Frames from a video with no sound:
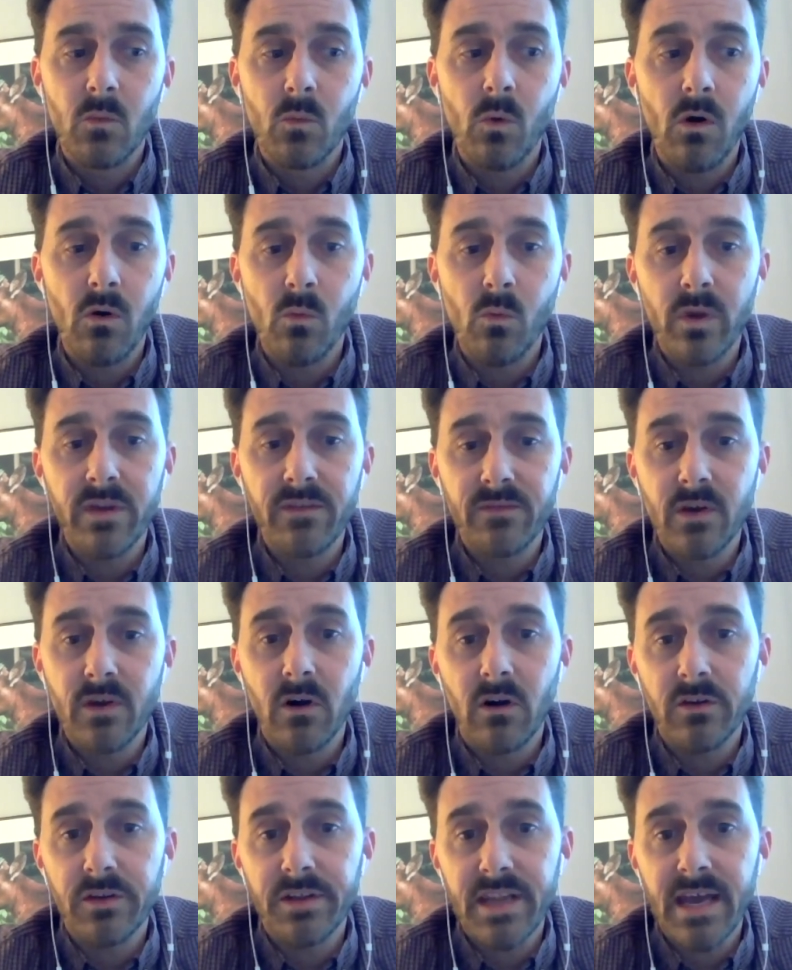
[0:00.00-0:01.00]
what we've
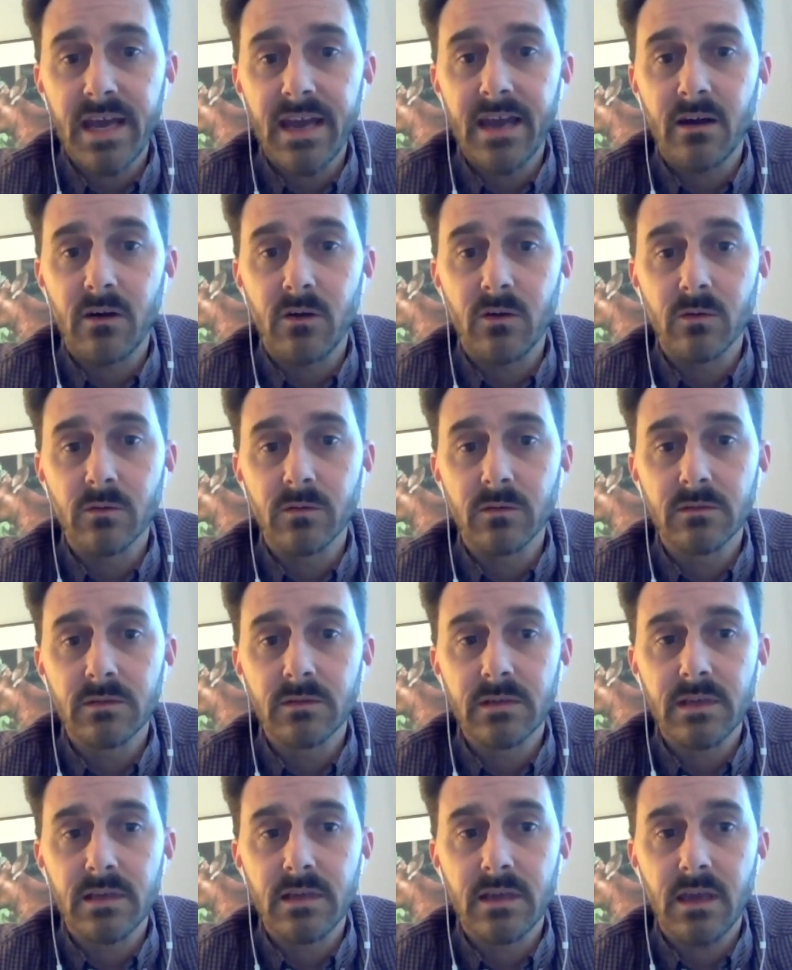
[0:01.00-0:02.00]
got now
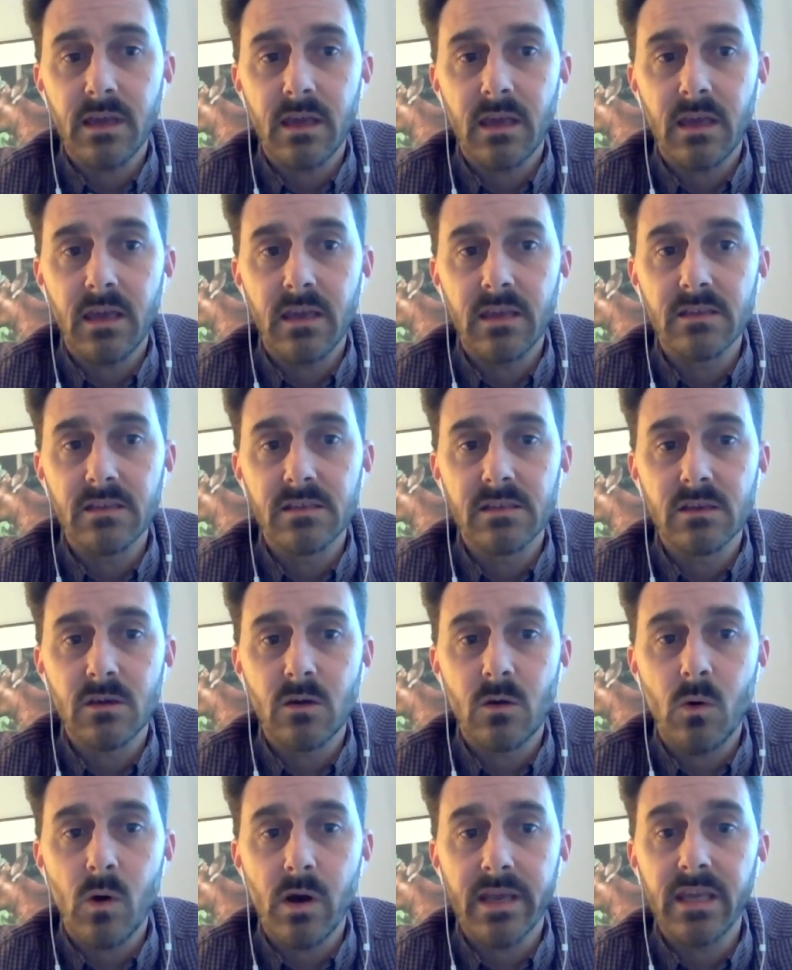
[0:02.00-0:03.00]
is
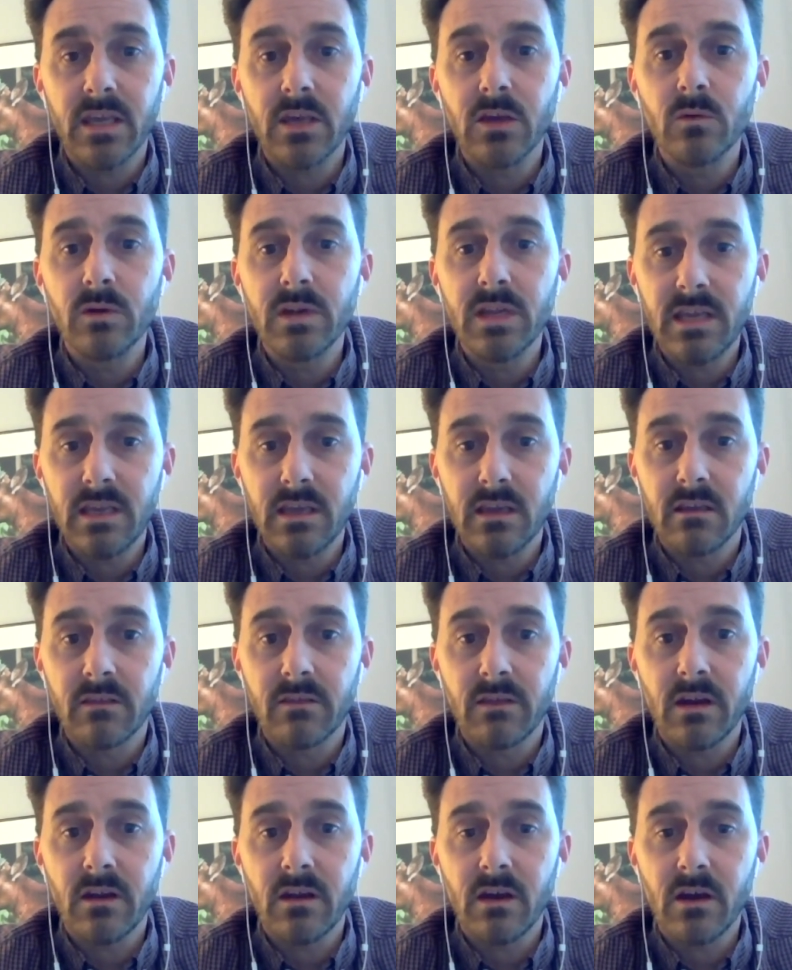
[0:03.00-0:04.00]
quite unique,
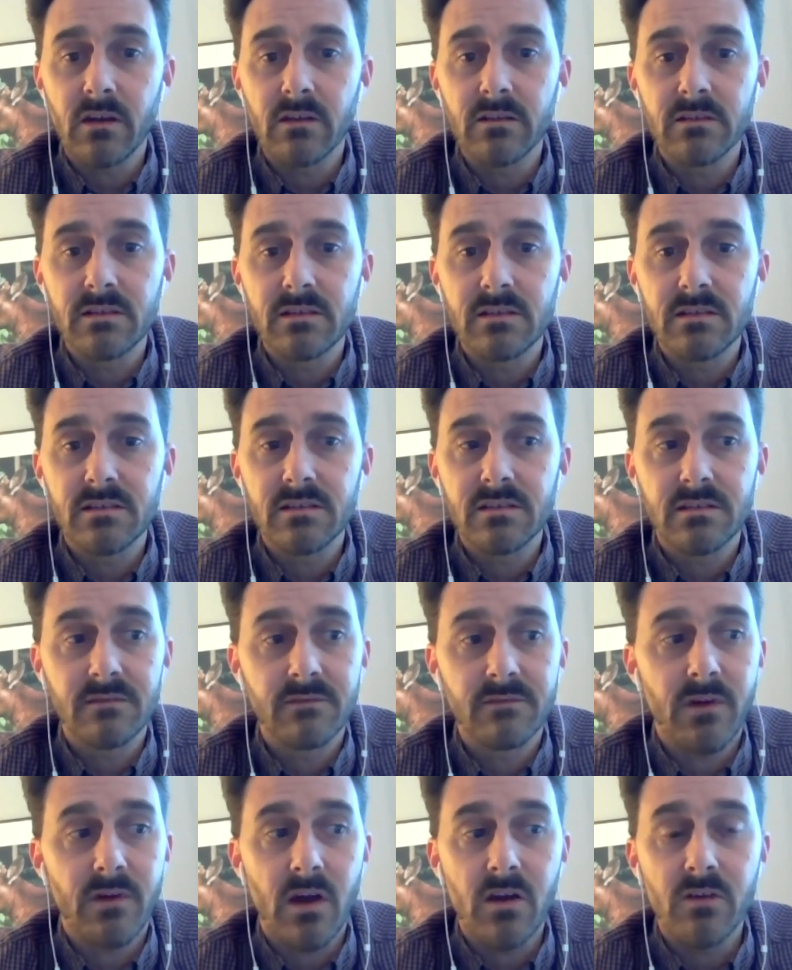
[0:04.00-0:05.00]
that
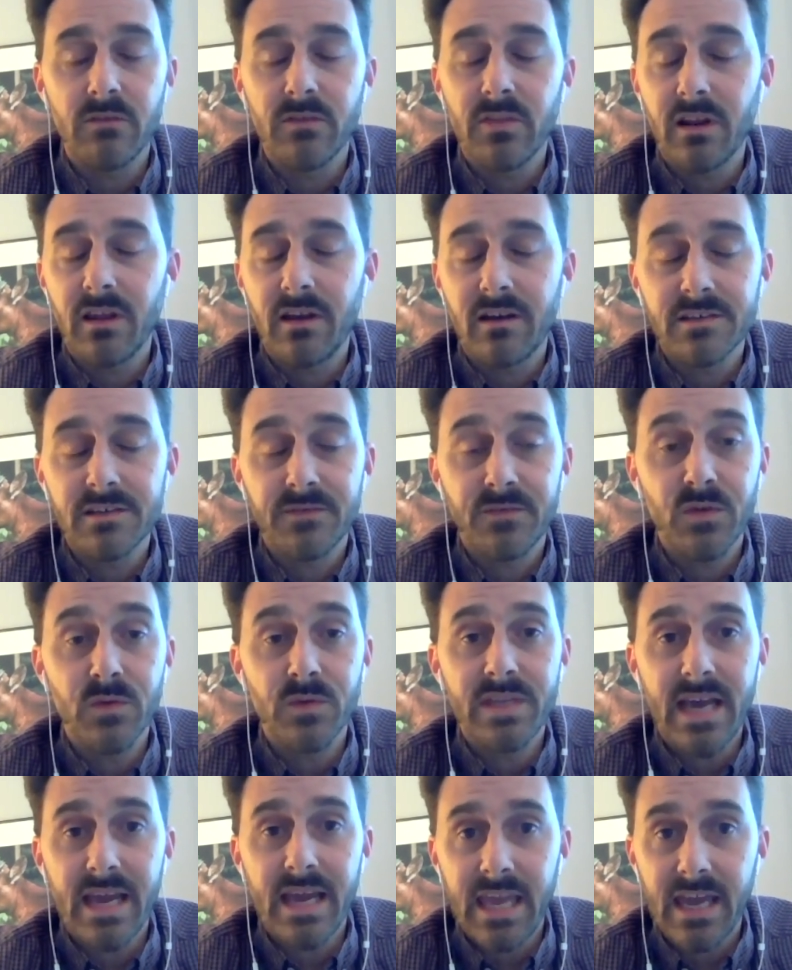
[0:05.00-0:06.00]
over the last few
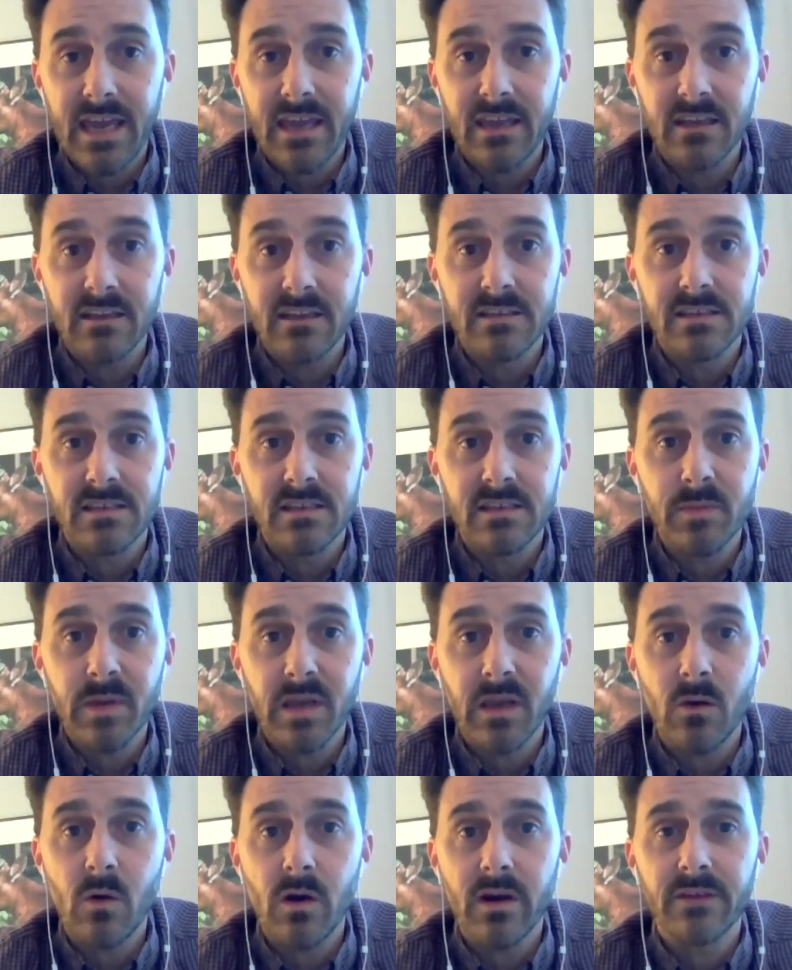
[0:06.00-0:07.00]
decades, there's
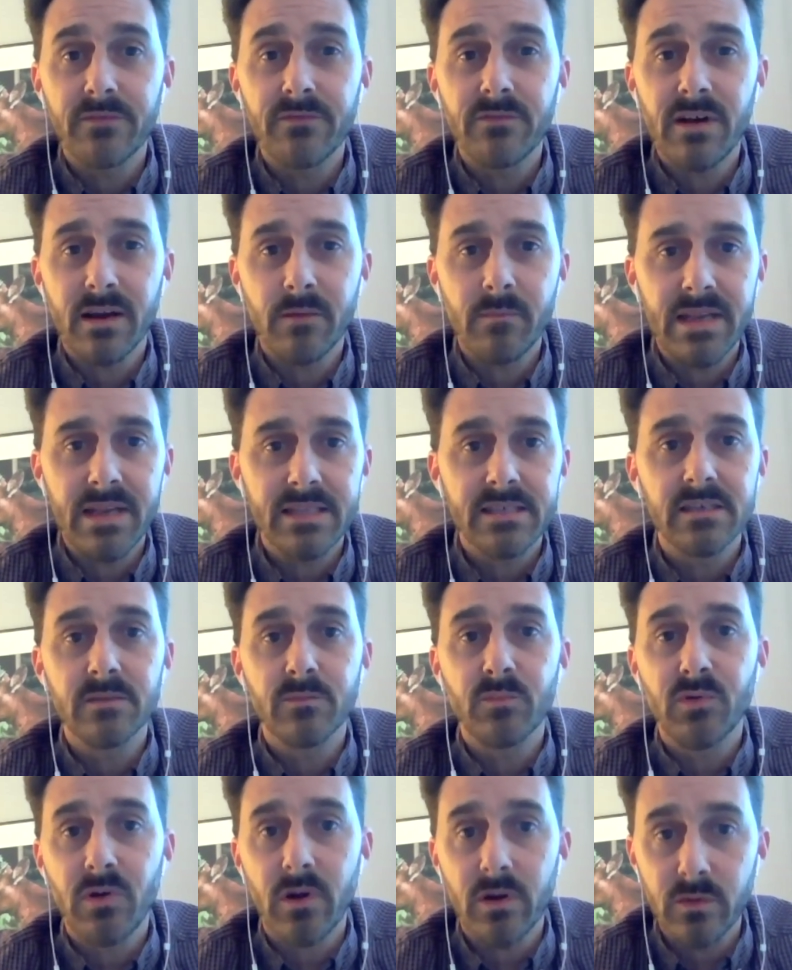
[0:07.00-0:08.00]
been quite a fragmented
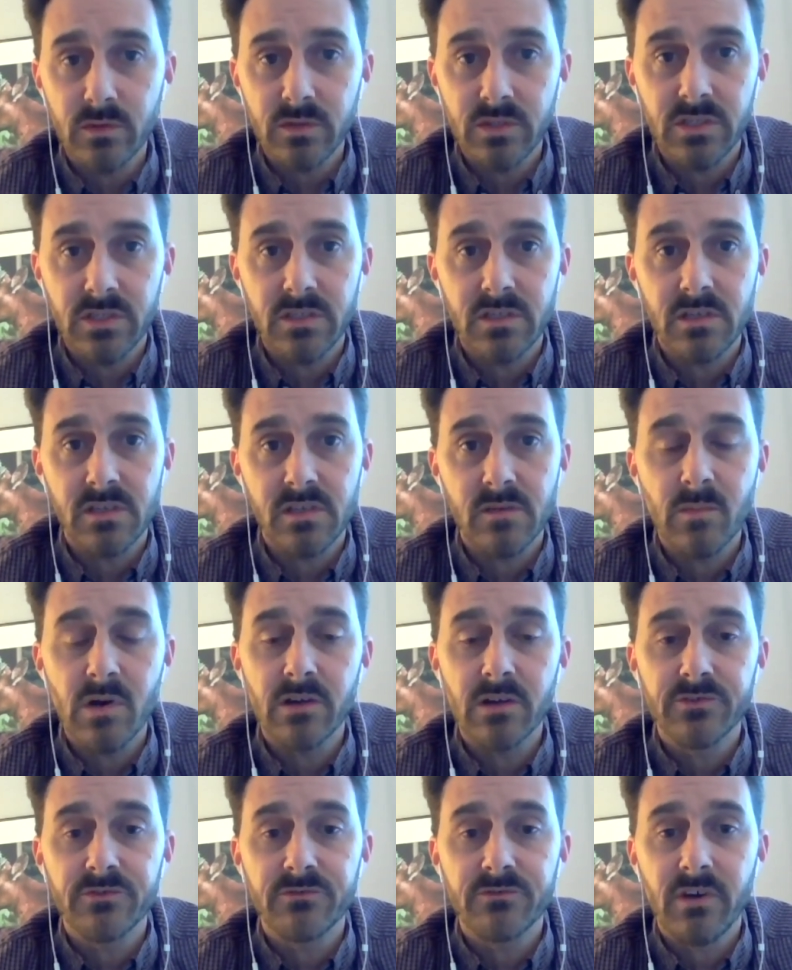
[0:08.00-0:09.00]
approach to
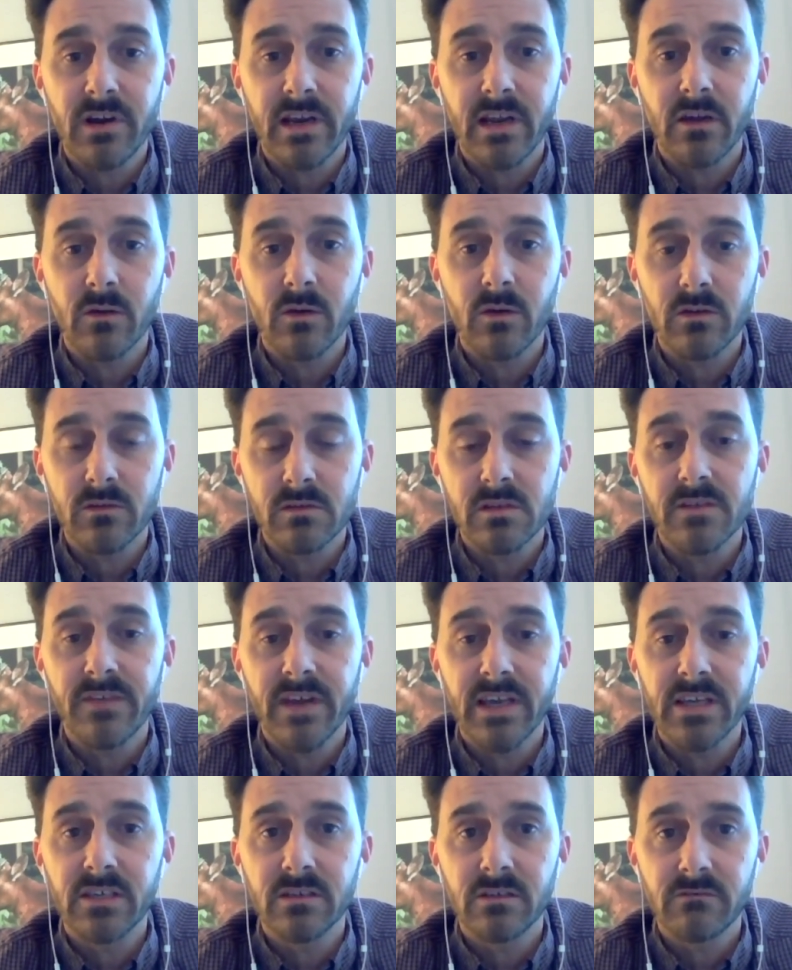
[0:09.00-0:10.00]
Sumatran rhino
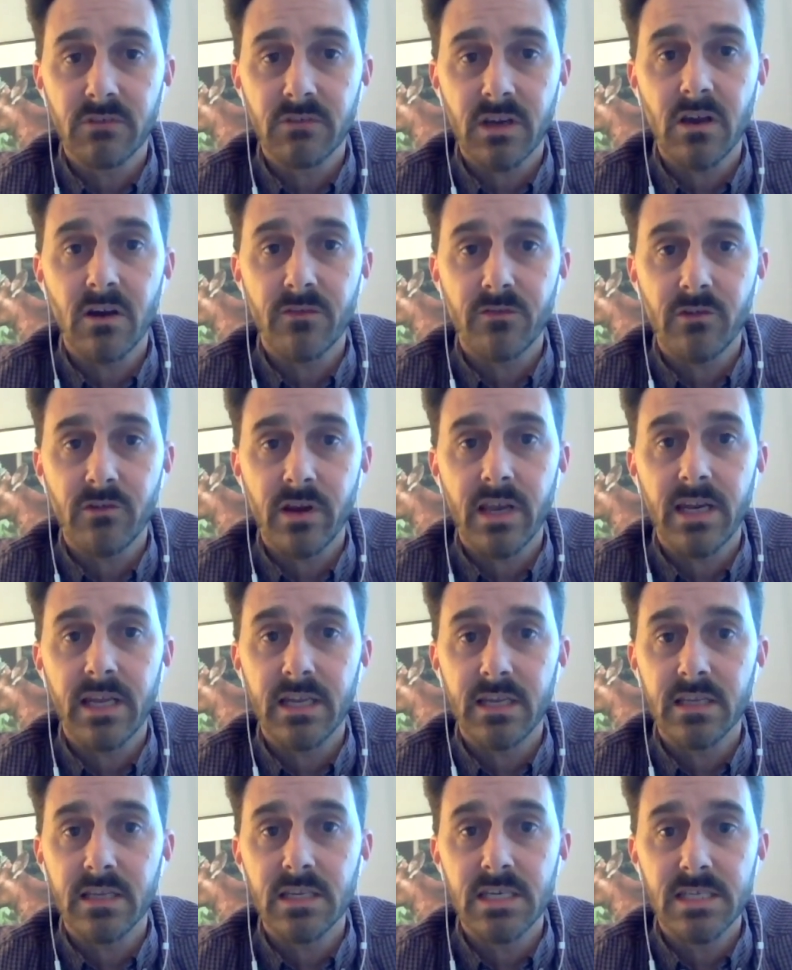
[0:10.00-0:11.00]
conservation and recovery in
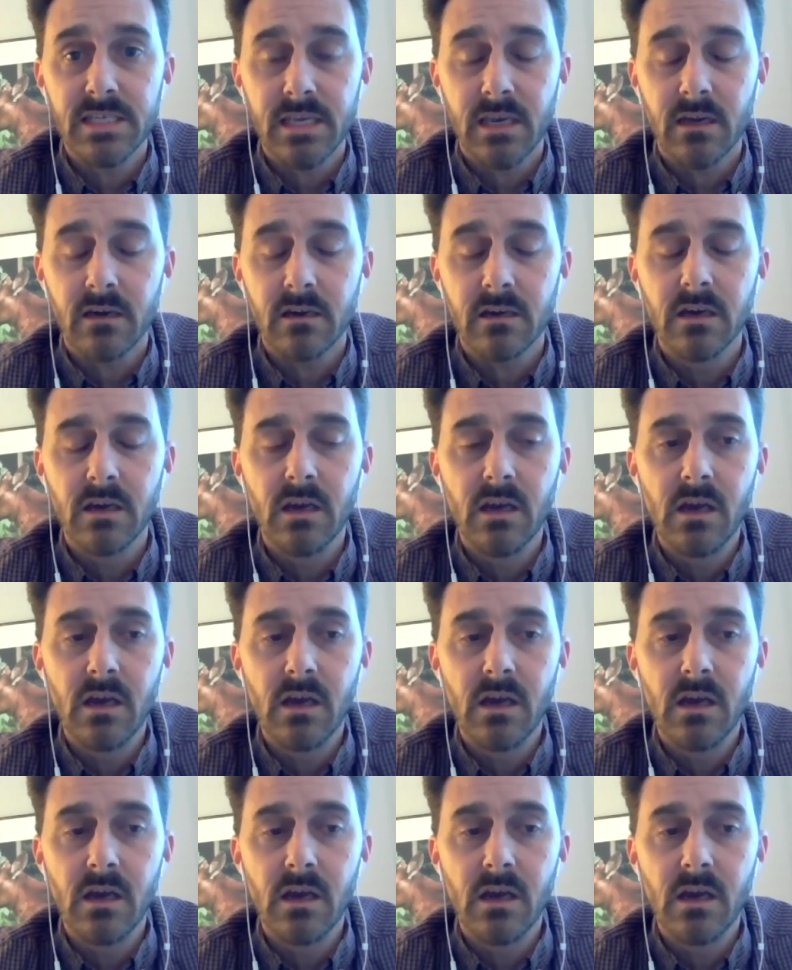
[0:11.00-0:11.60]
Indonesia.